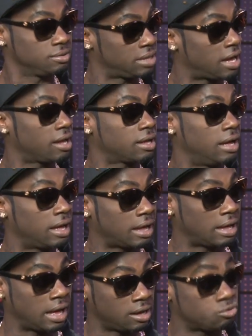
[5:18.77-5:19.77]
like a
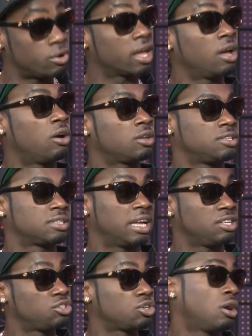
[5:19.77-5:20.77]
reggae artist
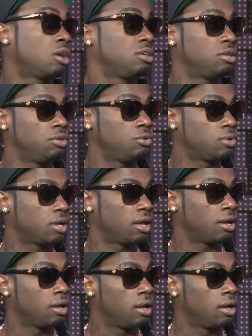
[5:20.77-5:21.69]
can chart in the UK,